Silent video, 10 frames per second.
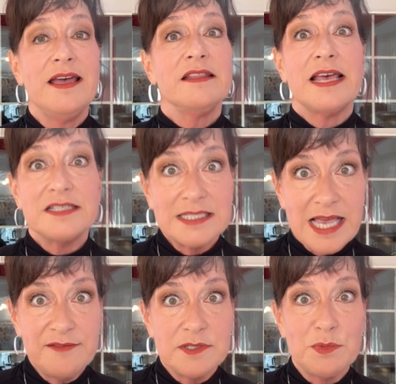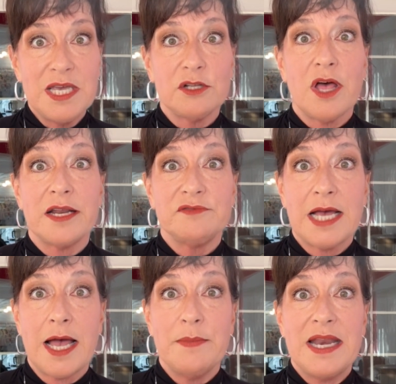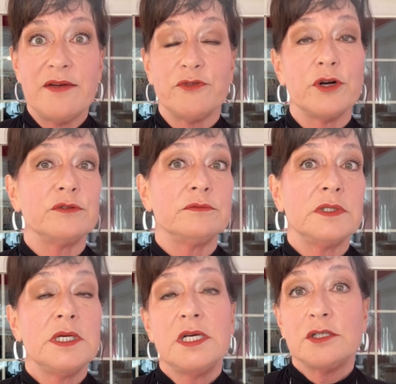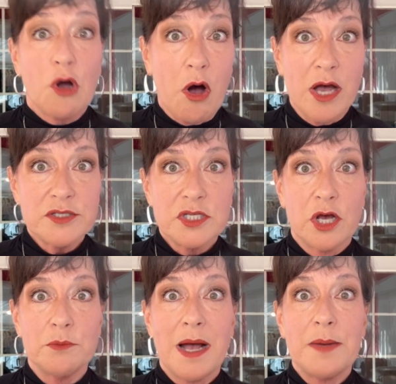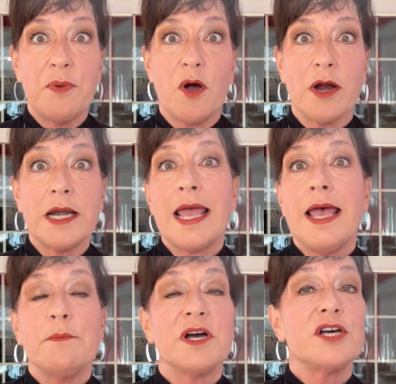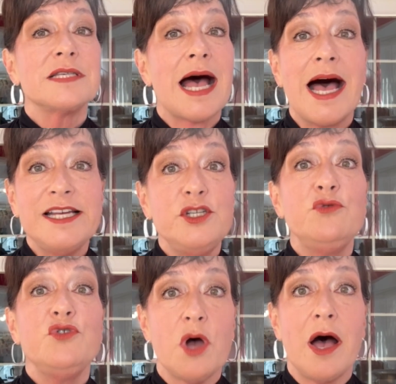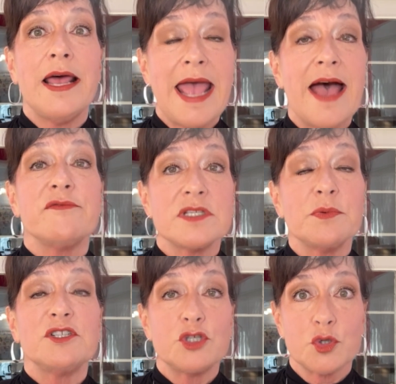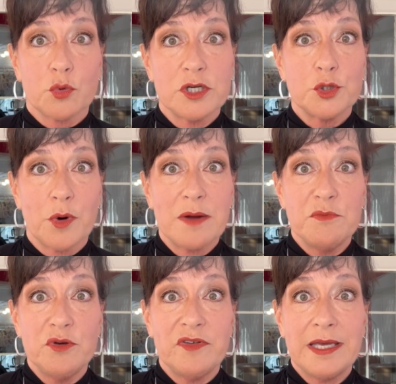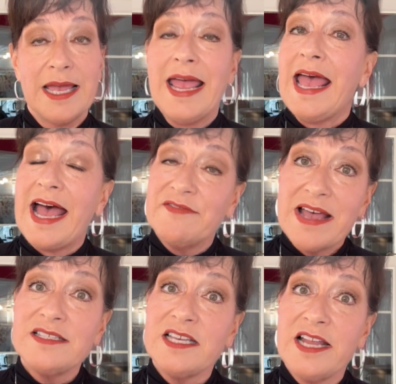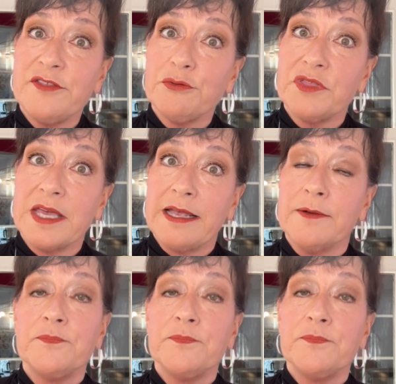That saves me a lot of time and effort and cost on my part, because I do not have as much storage where I'm moving. And that's another thing.